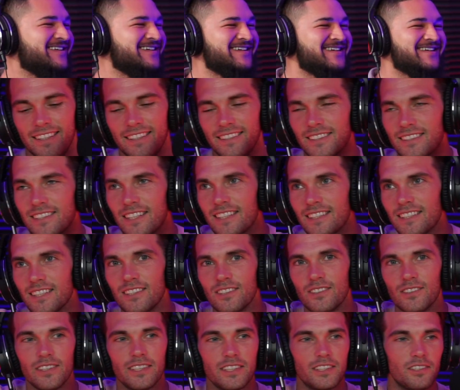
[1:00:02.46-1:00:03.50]
It's
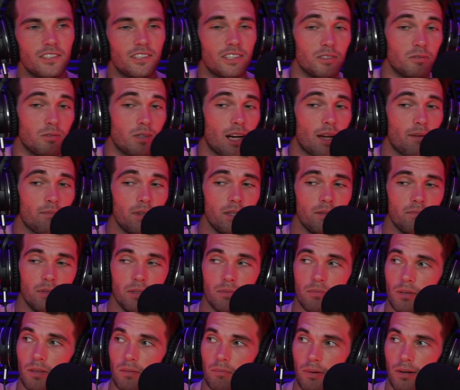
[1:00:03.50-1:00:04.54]
annoying too, because when I meet
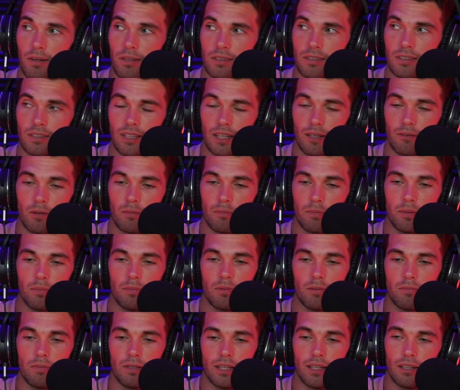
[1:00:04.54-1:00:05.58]
people in person, like when people
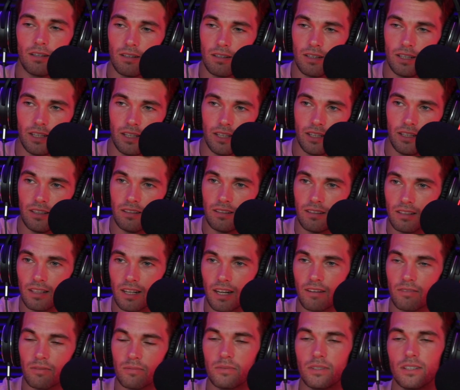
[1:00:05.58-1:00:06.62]
will be like, oh, hey, you're the
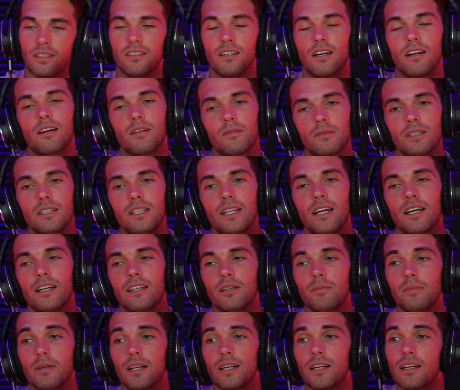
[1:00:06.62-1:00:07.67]
guy from TikTok. I'm like, yeah.
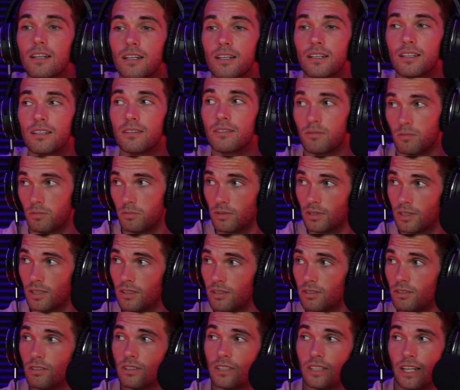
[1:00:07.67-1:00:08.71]
They'll be like, can
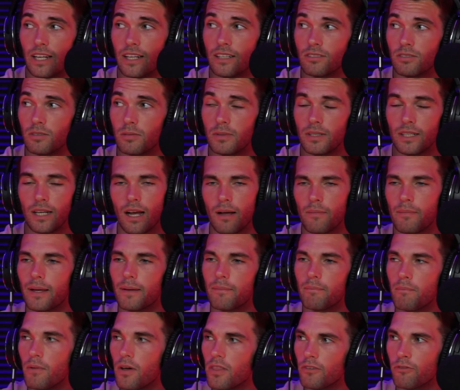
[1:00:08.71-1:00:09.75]
you do a dance with me? I'm like,
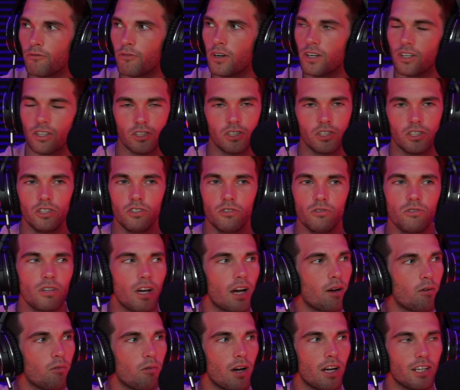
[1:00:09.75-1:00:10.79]
motherfucker, do you
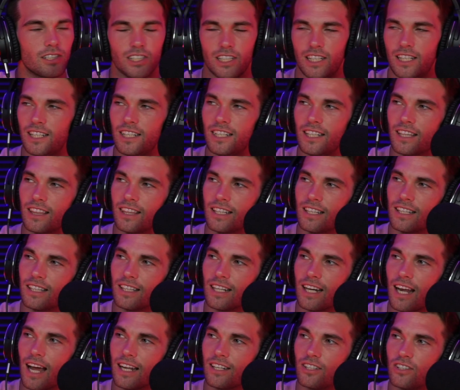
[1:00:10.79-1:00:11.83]
not watch anything
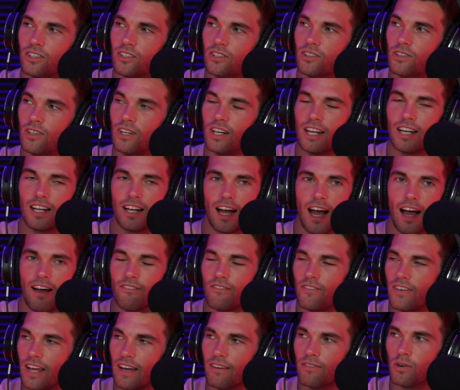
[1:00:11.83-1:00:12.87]
that I do?
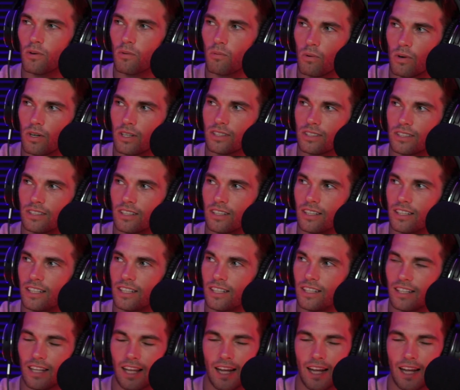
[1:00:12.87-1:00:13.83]
I've never once done it.